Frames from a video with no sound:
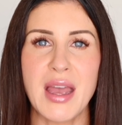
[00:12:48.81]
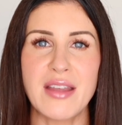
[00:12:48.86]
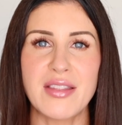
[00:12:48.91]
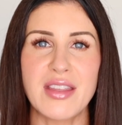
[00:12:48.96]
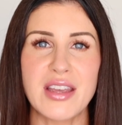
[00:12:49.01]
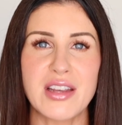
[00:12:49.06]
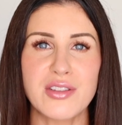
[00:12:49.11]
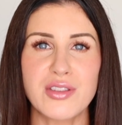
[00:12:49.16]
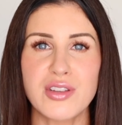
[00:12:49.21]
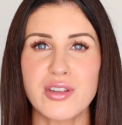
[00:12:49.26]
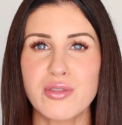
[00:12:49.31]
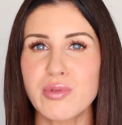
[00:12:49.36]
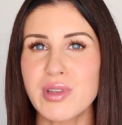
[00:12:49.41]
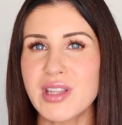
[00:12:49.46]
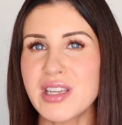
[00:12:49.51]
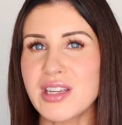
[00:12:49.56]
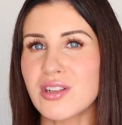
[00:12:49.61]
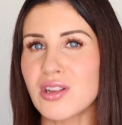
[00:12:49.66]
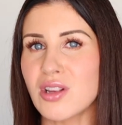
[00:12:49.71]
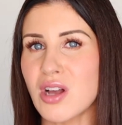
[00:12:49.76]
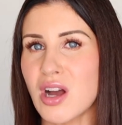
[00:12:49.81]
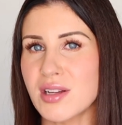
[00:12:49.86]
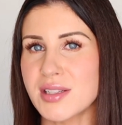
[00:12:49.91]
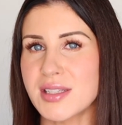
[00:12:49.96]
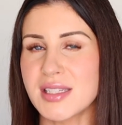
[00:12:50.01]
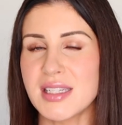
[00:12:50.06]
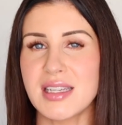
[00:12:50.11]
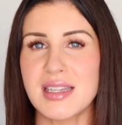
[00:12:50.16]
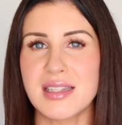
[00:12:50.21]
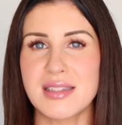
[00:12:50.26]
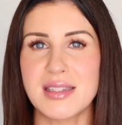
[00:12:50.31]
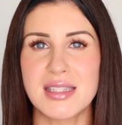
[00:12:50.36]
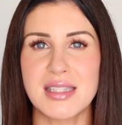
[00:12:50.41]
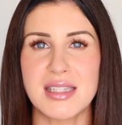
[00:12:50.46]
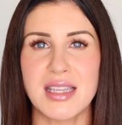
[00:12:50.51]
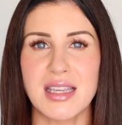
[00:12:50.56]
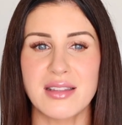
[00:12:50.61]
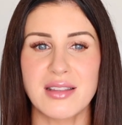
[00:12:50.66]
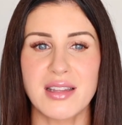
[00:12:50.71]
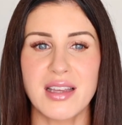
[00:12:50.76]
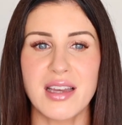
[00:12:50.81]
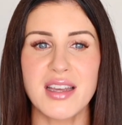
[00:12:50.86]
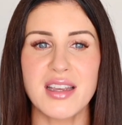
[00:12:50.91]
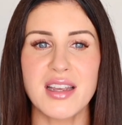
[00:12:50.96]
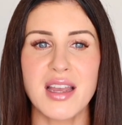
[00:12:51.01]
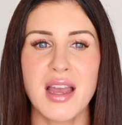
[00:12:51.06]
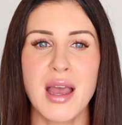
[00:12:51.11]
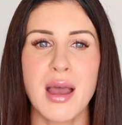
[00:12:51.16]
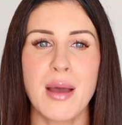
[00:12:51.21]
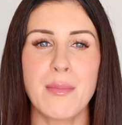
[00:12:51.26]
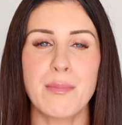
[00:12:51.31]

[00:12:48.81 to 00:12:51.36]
They can look really glossy and skin-like.